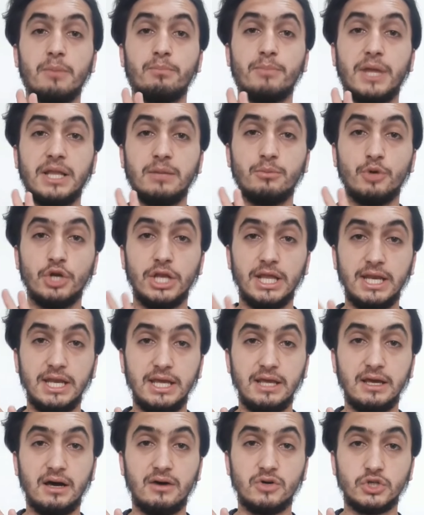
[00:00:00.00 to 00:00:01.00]
pulmonary
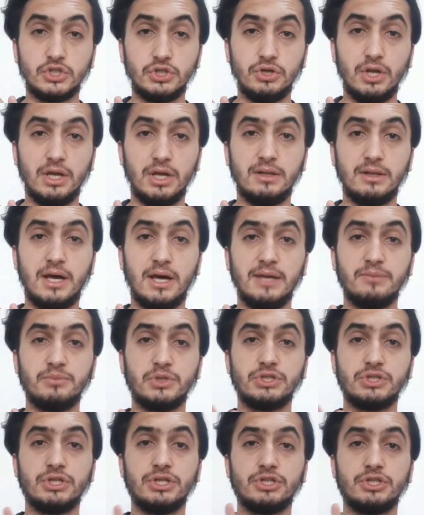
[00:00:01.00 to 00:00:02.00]
arterial
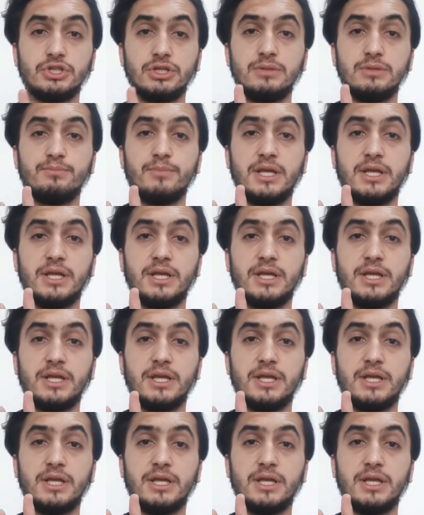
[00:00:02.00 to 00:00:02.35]
hypertension,